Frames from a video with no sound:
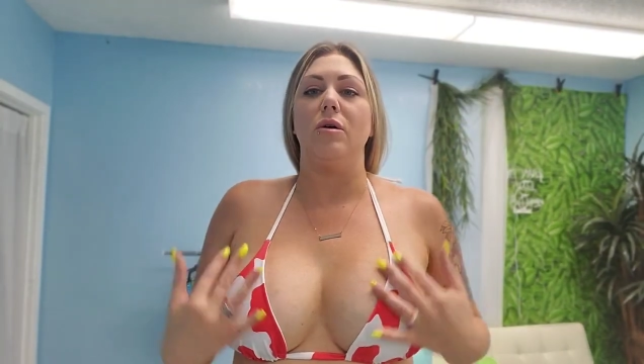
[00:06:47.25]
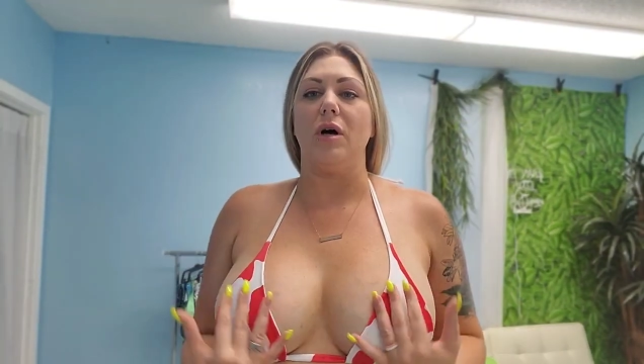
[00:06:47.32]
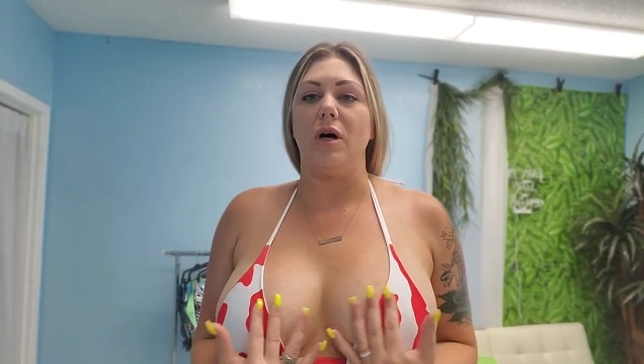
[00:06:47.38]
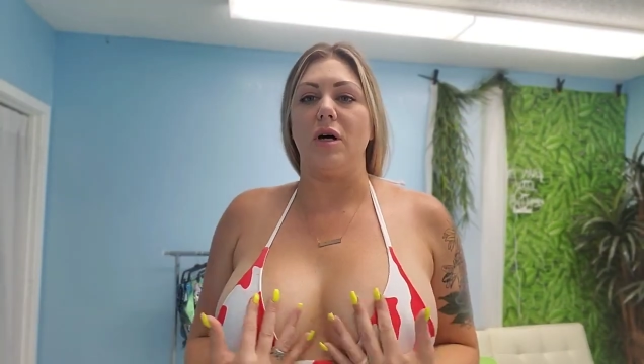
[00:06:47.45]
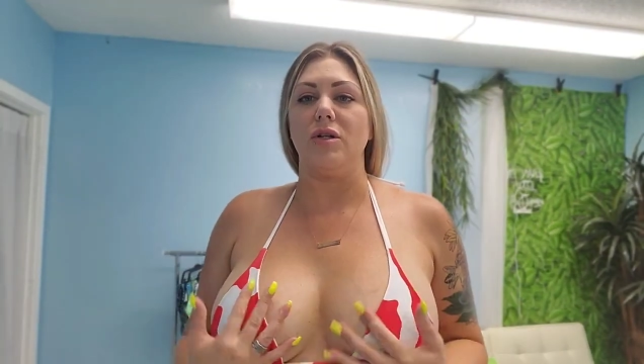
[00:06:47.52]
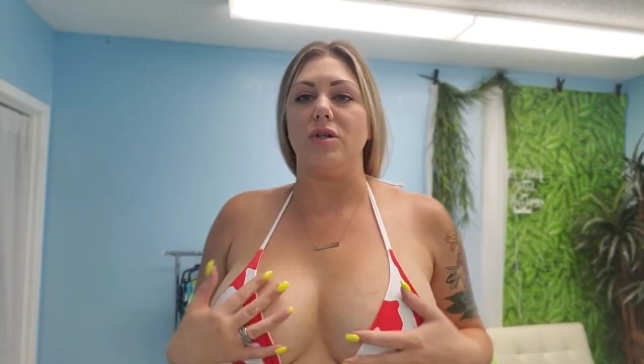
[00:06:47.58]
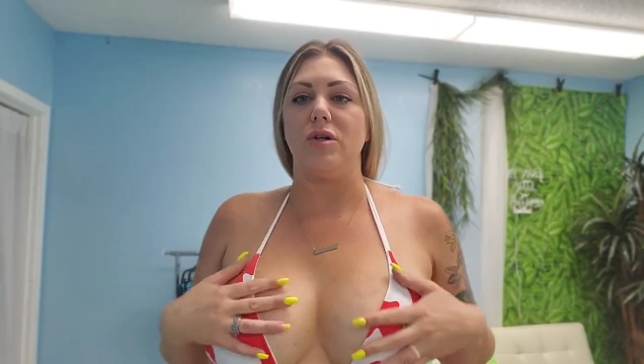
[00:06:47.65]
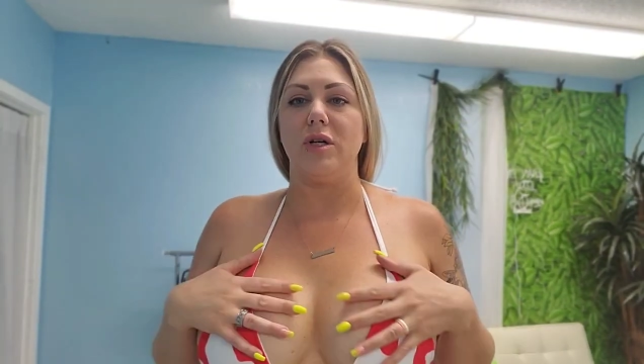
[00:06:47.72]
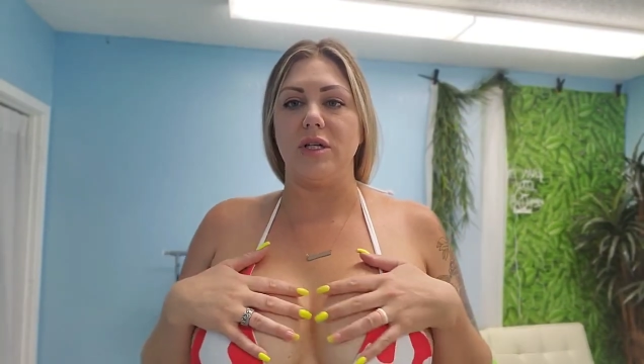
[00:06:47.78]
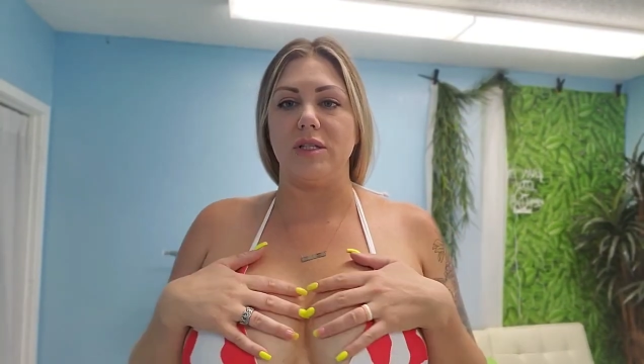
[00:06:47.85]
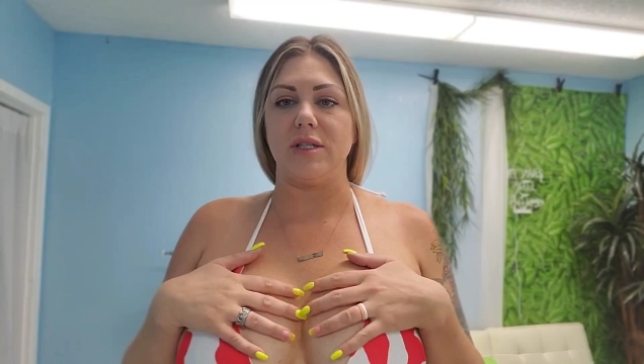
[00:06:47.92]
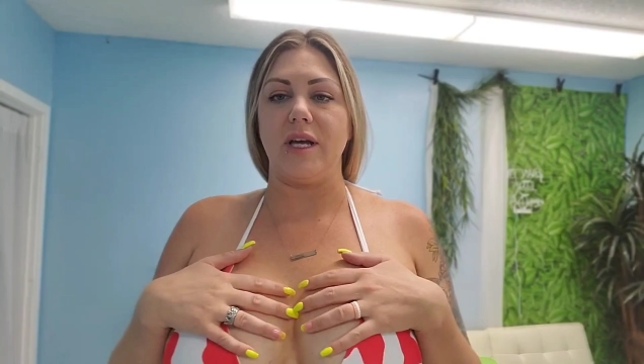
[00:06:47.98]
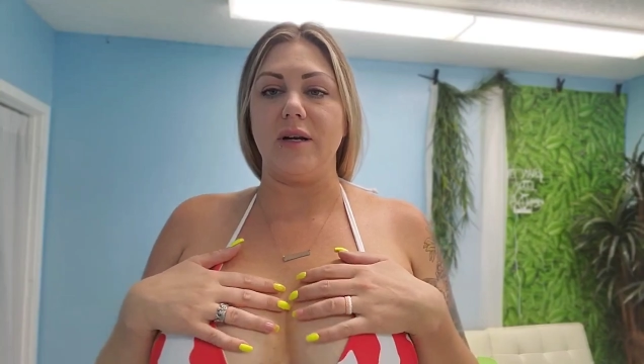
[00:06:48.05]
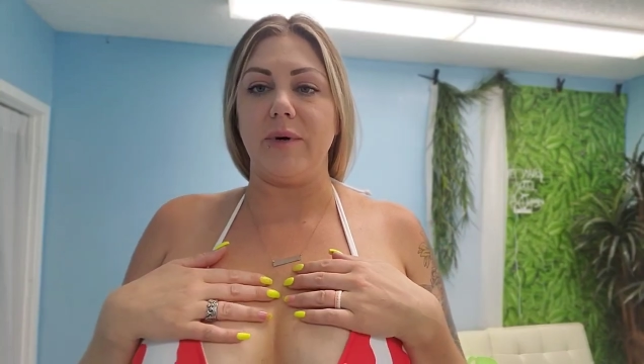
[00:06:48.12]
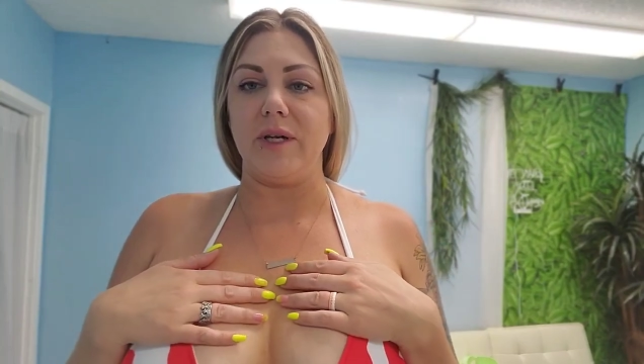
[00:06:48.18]
Uh, turn it
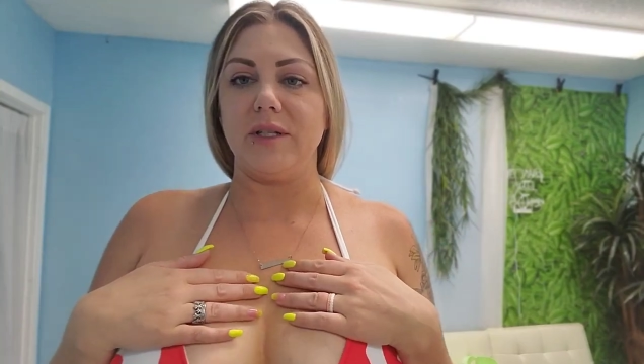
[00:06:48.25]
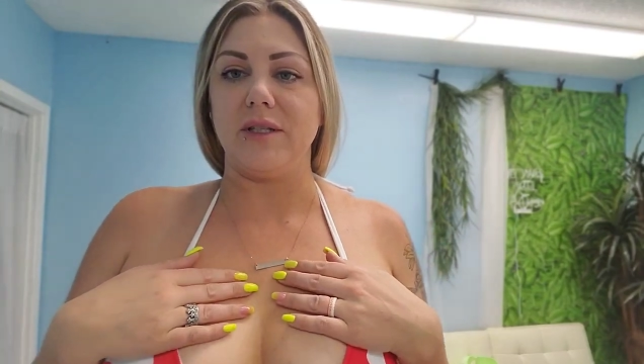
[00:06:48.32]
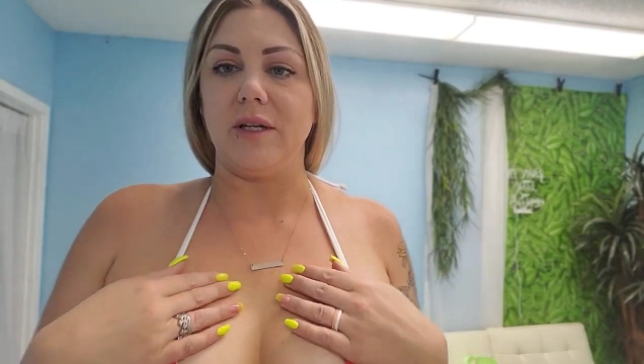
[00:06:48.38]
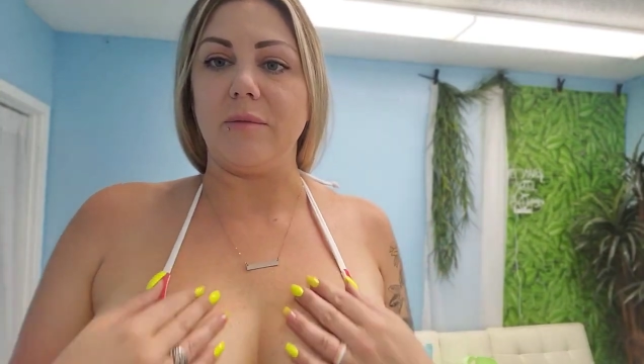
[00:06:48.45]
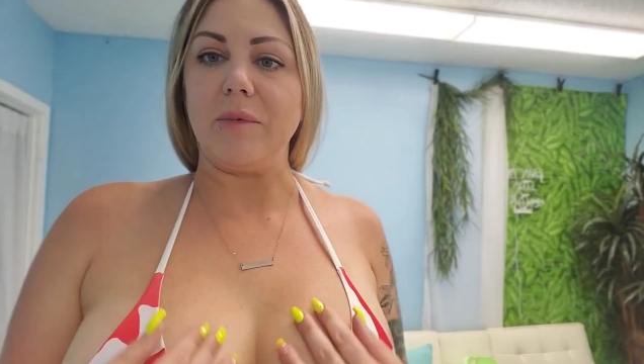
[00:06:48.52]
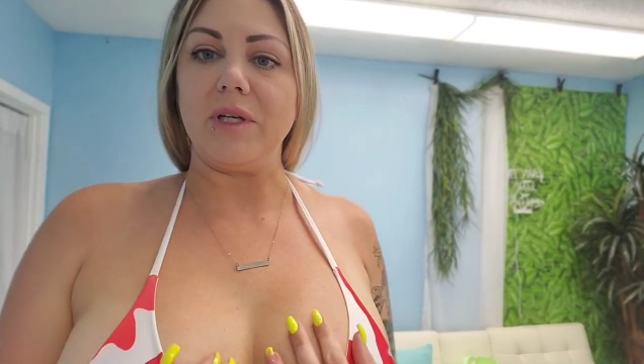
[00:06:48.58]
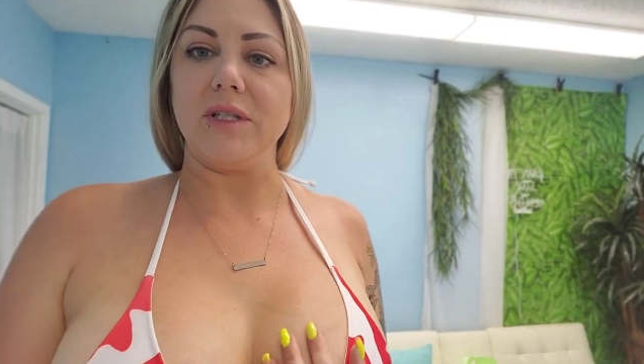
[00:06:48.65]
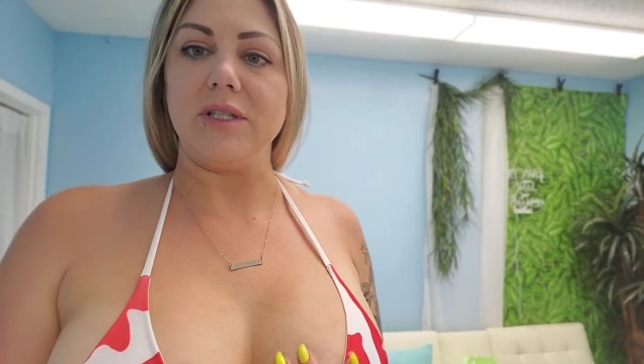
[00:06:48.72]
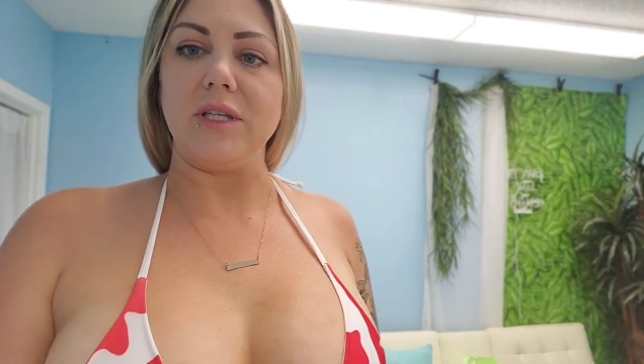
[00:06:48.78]
sideways and I'm going to